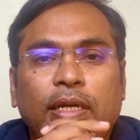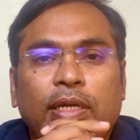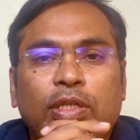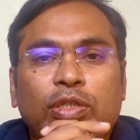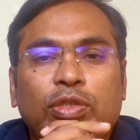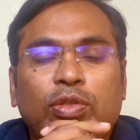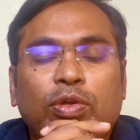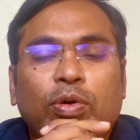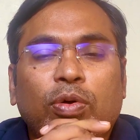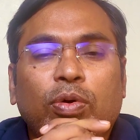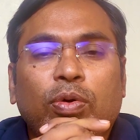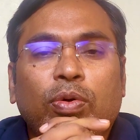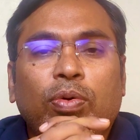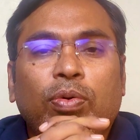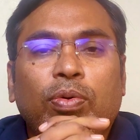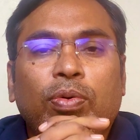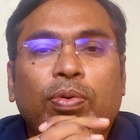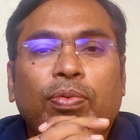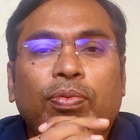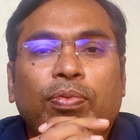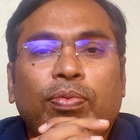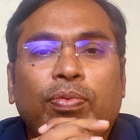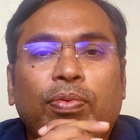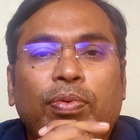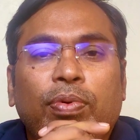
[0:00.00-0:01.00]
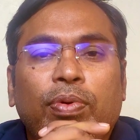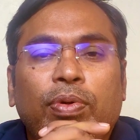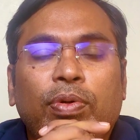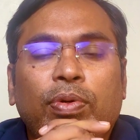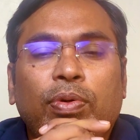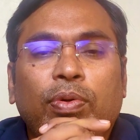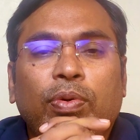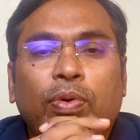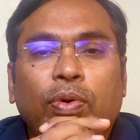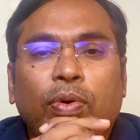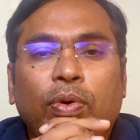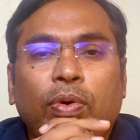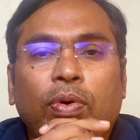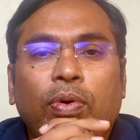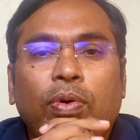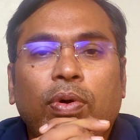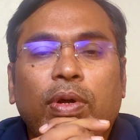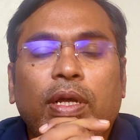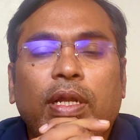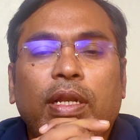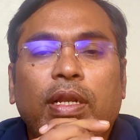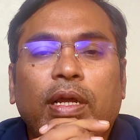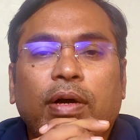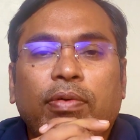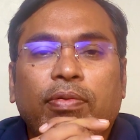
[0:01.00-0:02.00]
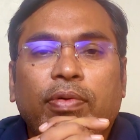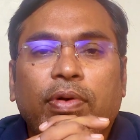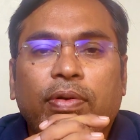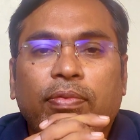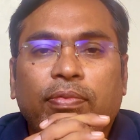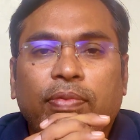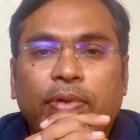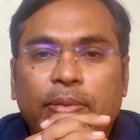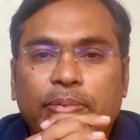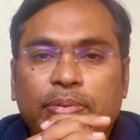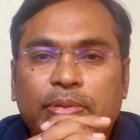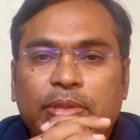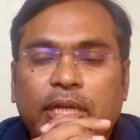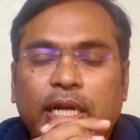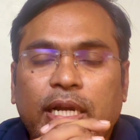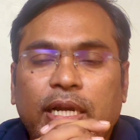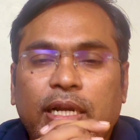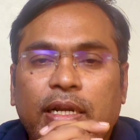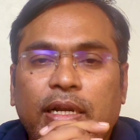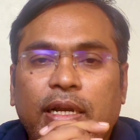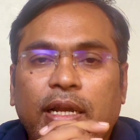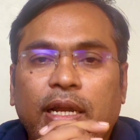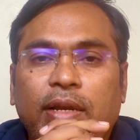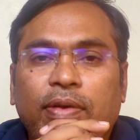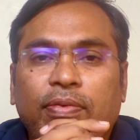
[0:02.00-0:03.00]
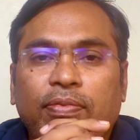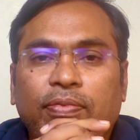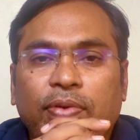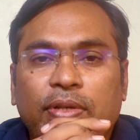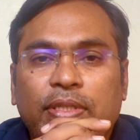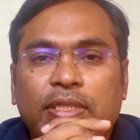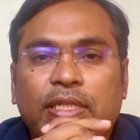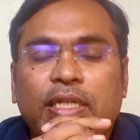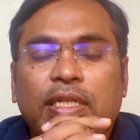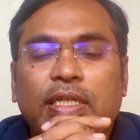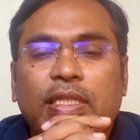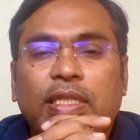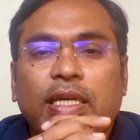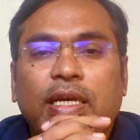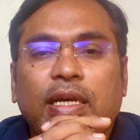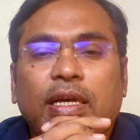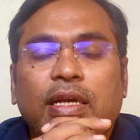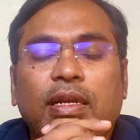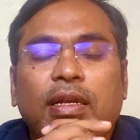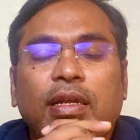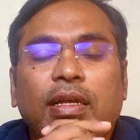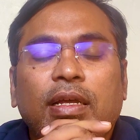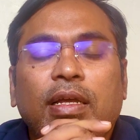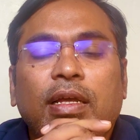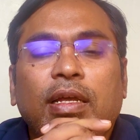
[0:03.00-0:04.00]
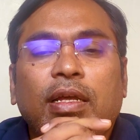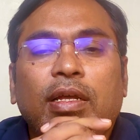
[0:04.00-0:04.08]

So go in our website and visit there